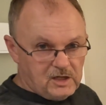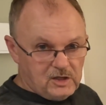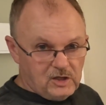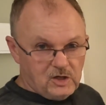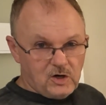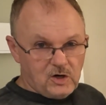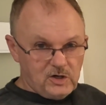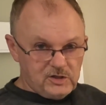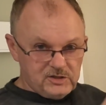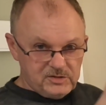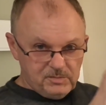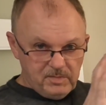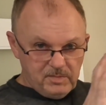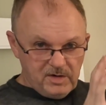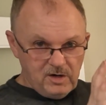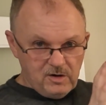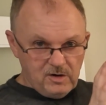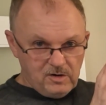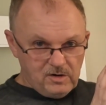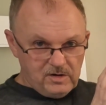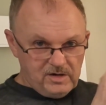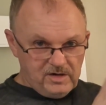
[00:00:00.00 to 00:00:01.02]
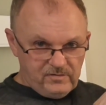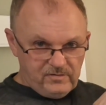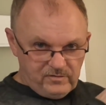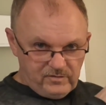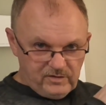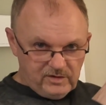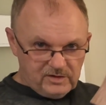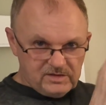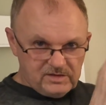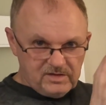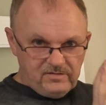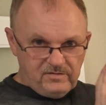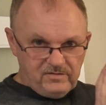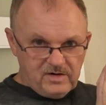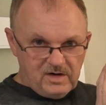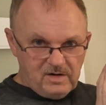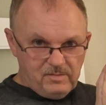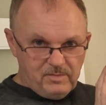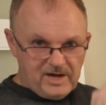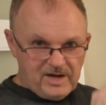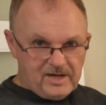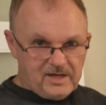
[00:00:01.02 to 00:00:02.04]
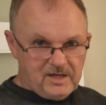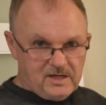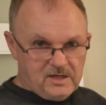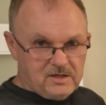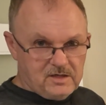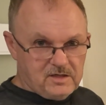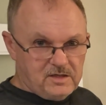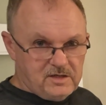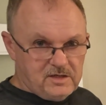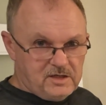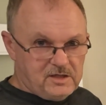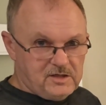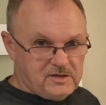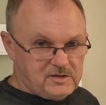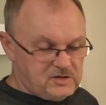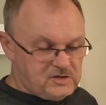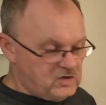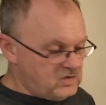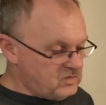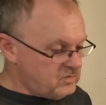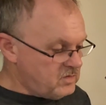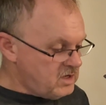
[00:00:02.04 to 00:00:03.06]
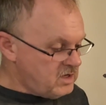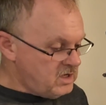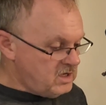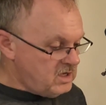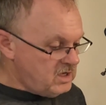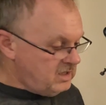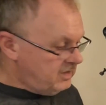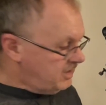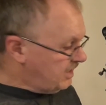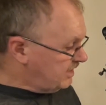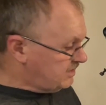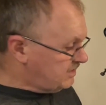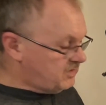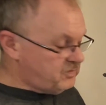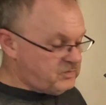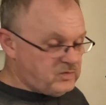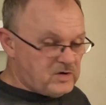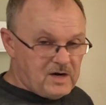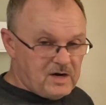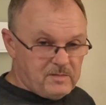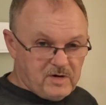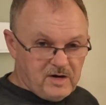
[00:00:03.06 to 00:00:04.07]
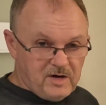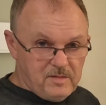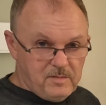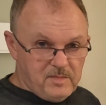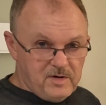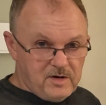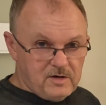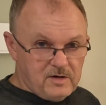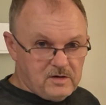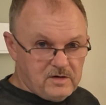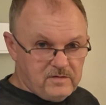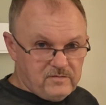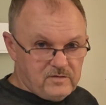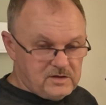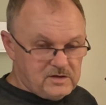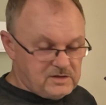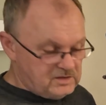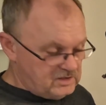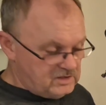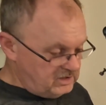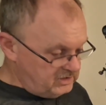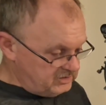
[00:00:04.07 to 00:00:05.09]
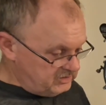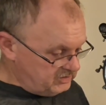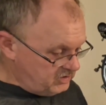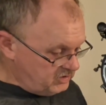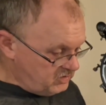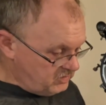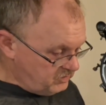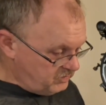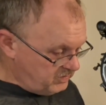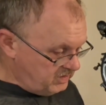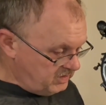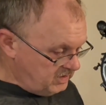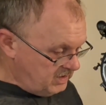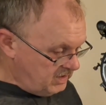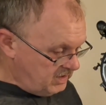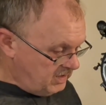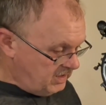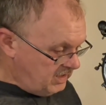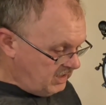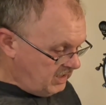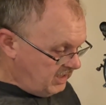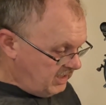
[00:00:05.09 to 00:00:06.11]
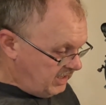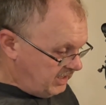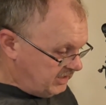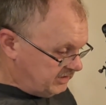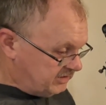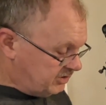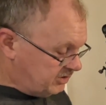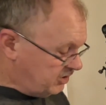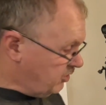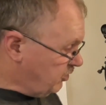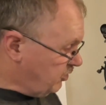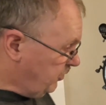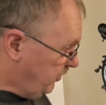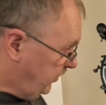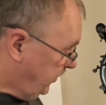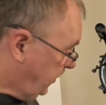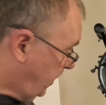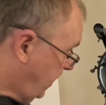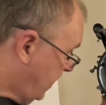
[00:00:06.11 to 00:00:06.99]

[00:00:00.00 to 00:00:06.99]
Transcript: a large mirror. It fills the very back end of the telescope. That's the primary mirror of this telescope. And so